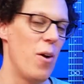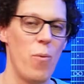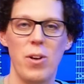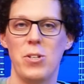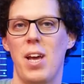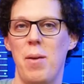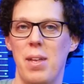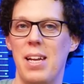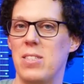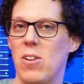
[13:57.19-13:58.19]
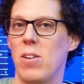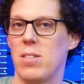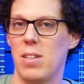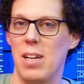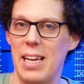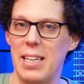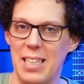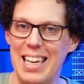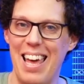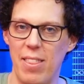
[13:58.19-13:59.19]
a real shame that it's not
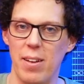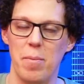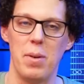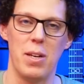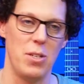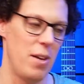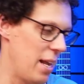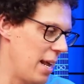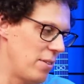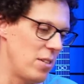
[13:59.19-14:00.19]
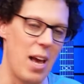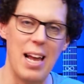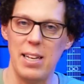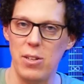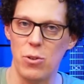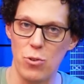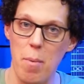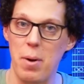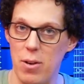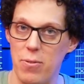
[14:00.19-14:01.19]
linked together, because you then have to dial in your
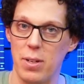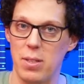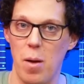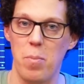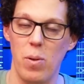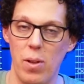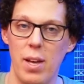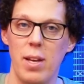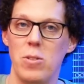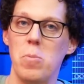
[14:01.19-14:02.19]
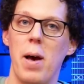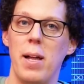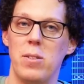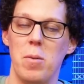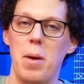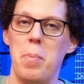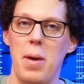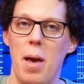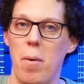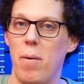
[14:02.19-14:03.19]
tremolo, for example, to match the
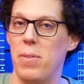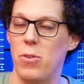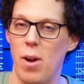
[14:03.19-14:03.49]
BPM of the